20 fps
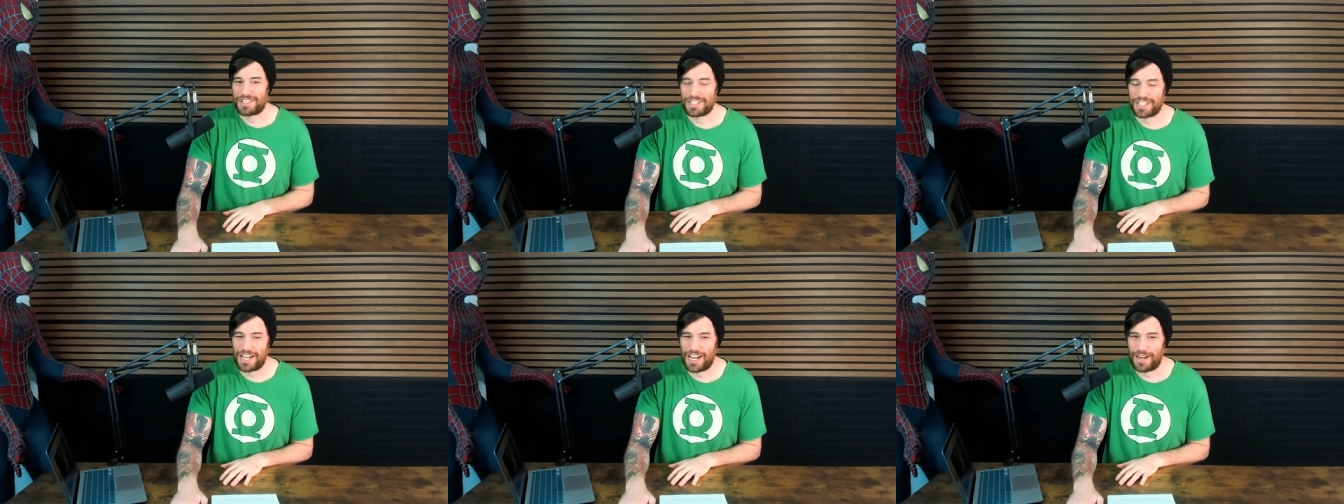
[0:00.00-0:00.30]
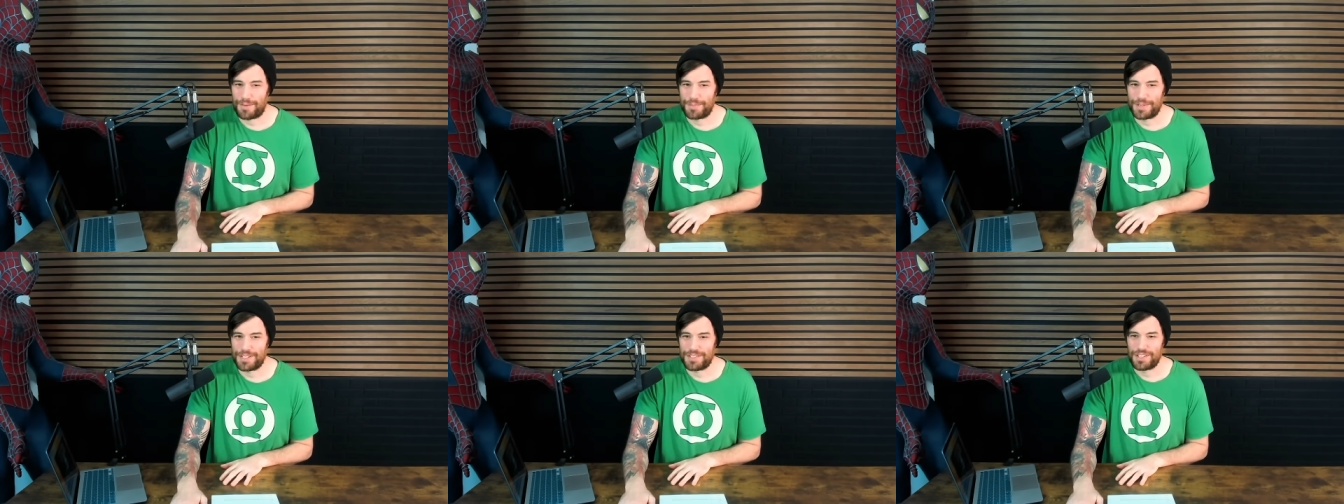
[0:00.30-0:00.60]

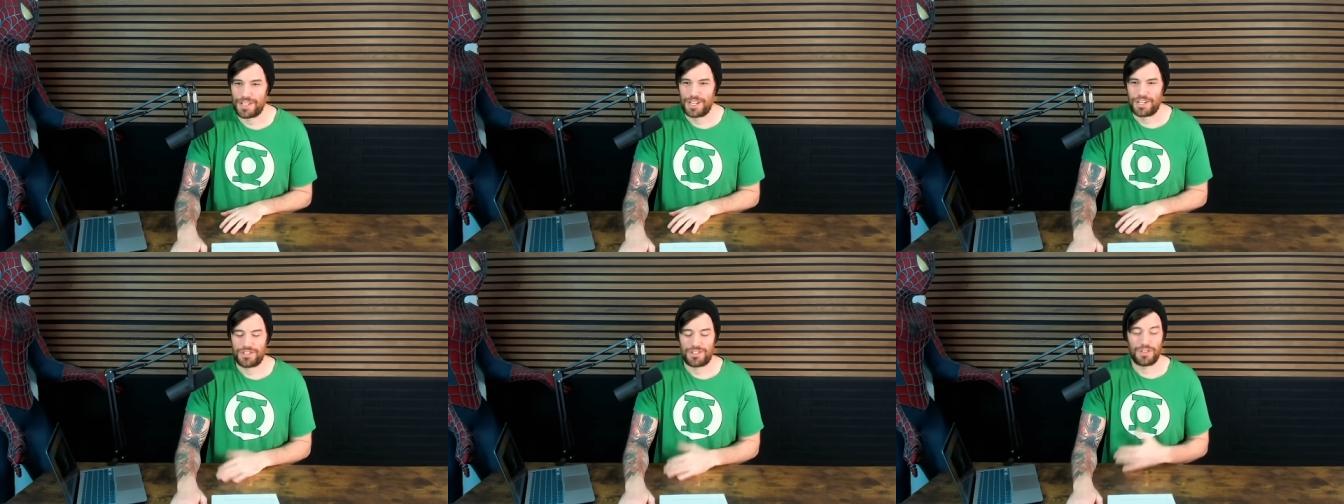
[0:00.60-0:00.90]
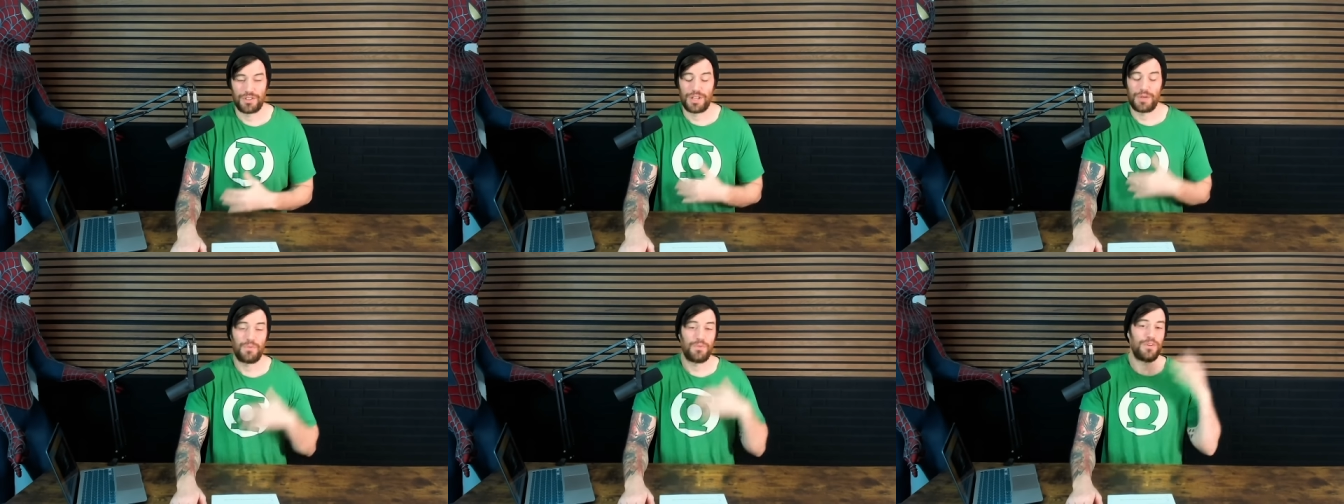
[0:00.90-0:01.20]
copies. So
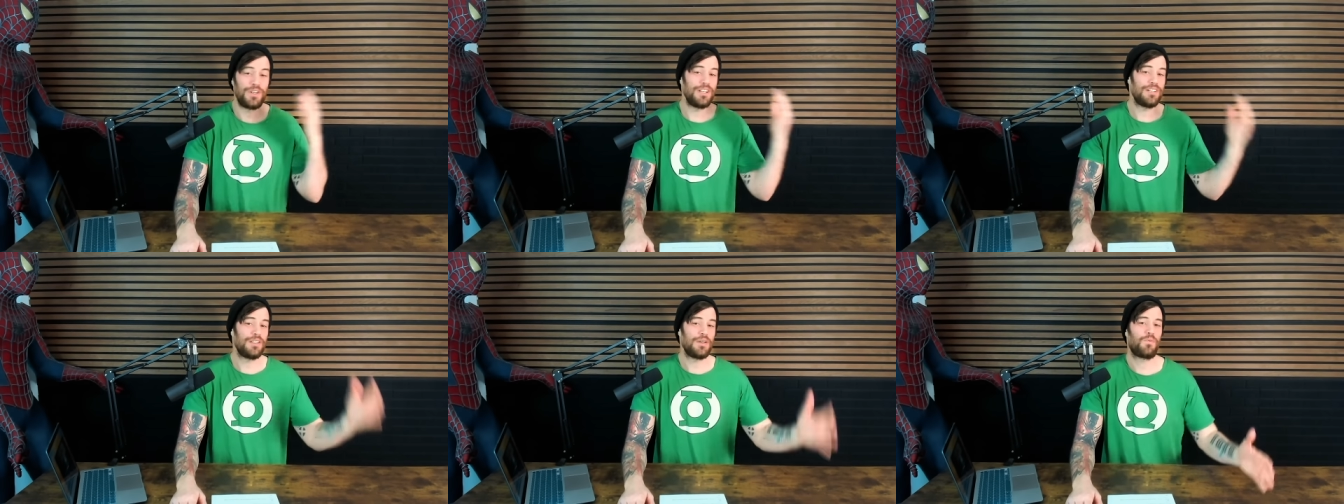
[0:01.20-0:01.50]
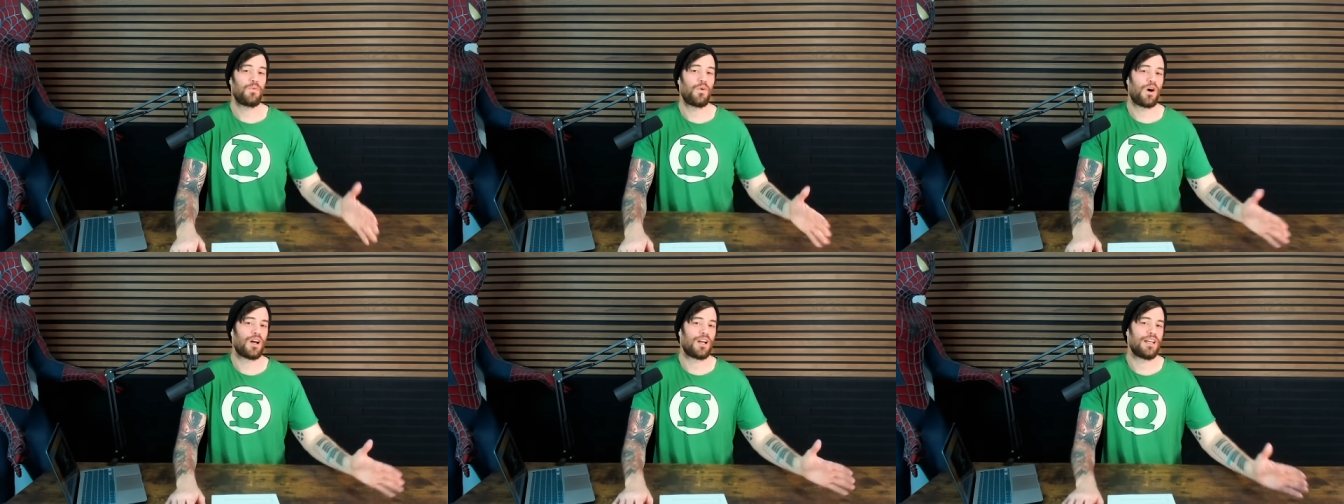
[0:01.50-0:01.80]
they really
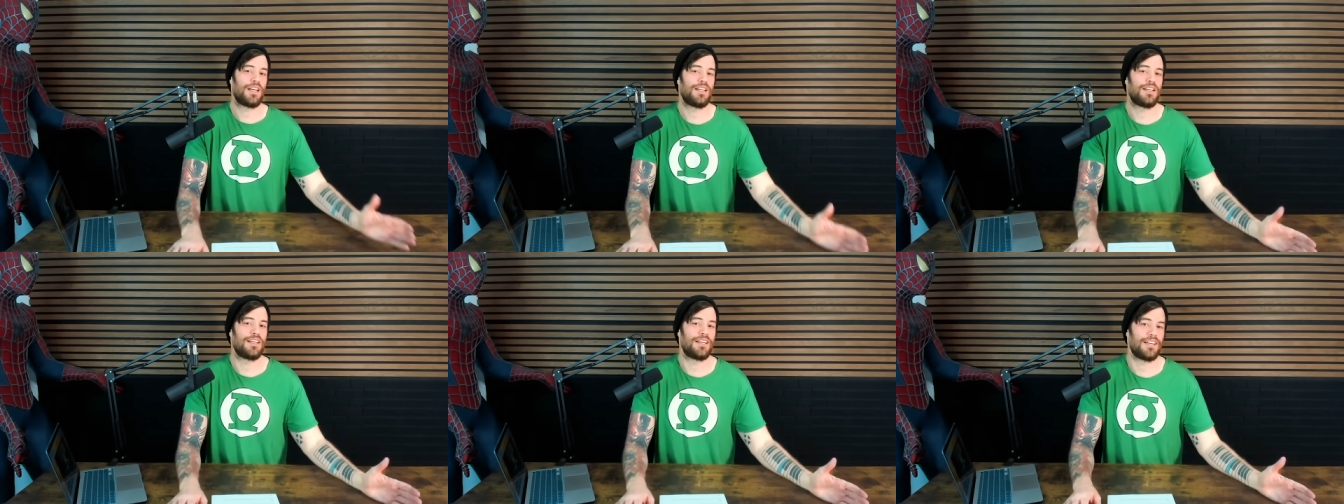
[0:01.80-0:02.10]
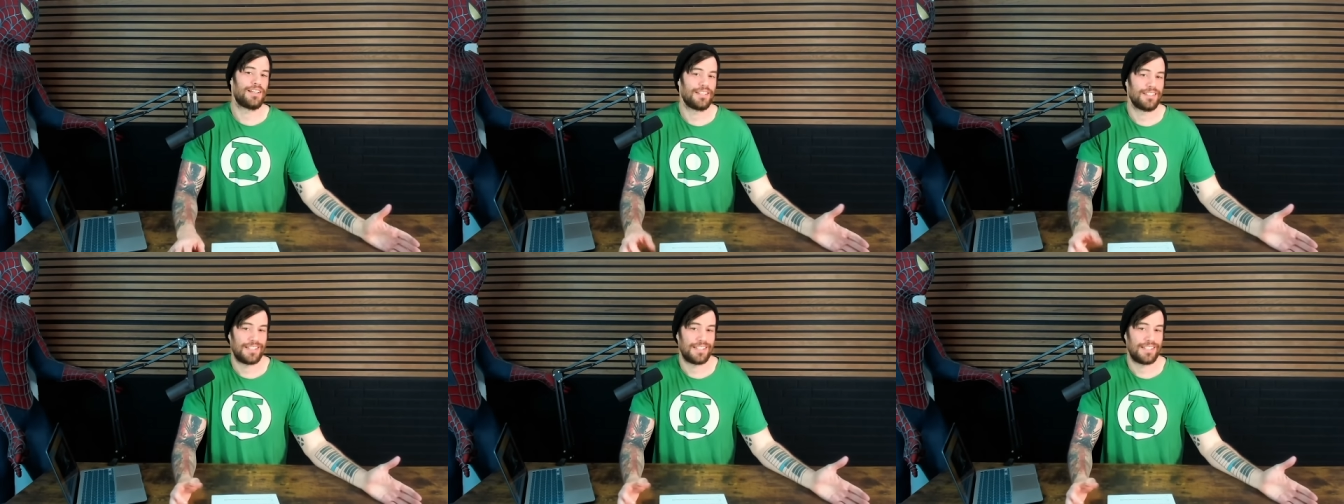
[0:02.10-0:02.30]
wanted